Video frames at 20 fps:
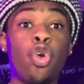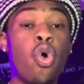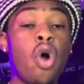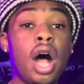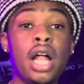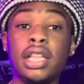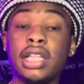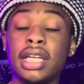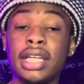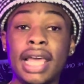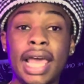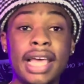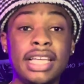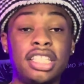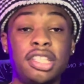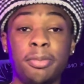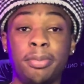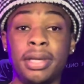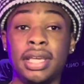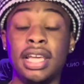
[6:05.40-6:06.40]
quality has
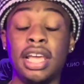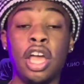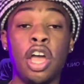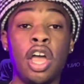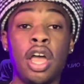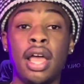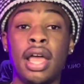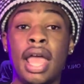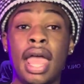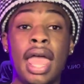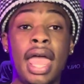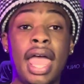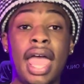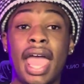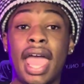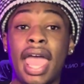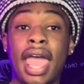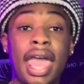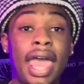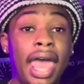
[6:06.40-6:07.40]
to be
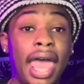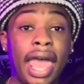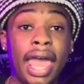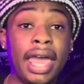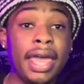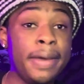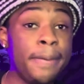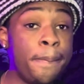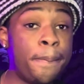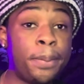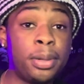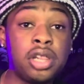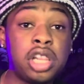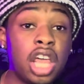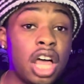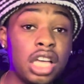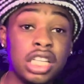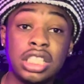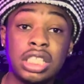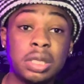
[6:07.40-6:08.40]
A++.
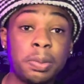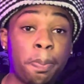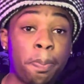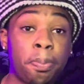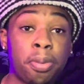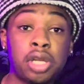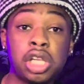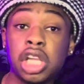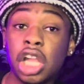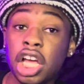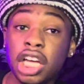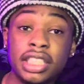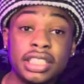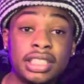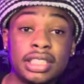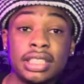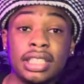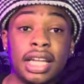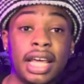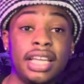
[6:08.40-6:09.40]

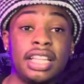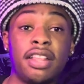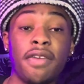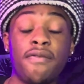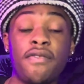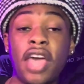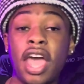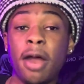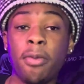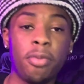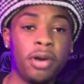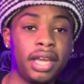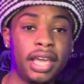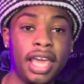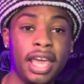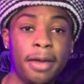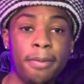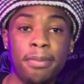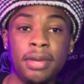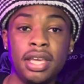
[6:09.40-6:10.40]
Like, the fabric
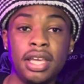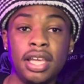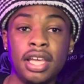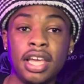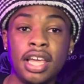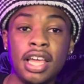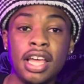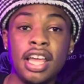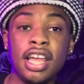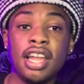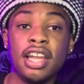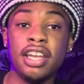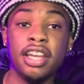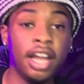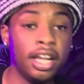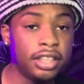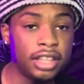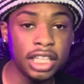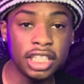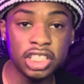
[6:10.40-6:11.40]
can't be
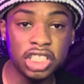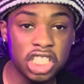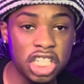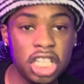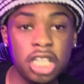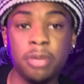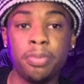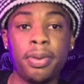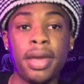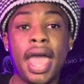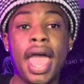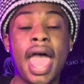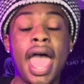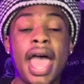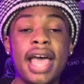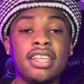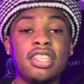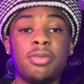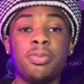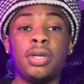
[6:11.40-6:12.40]
nothing cheap. It
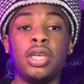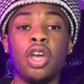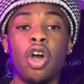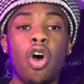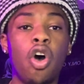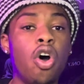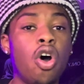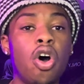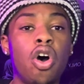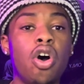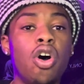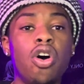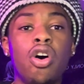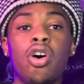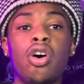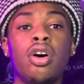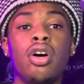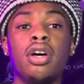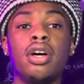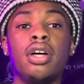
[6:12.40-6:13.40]
has to be
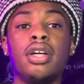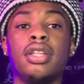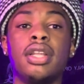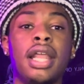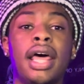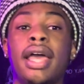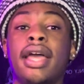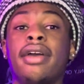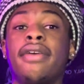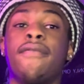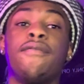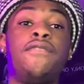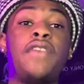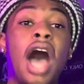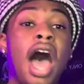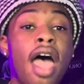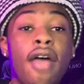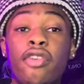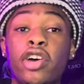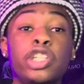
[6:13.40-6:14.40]
all like
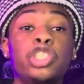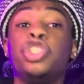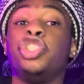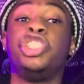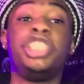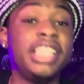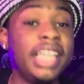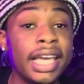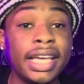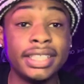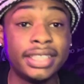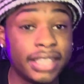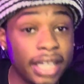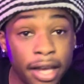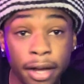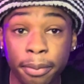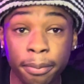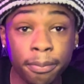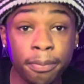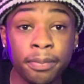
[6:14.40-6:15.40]
500
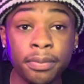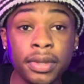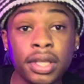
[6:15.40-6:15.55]
GSM,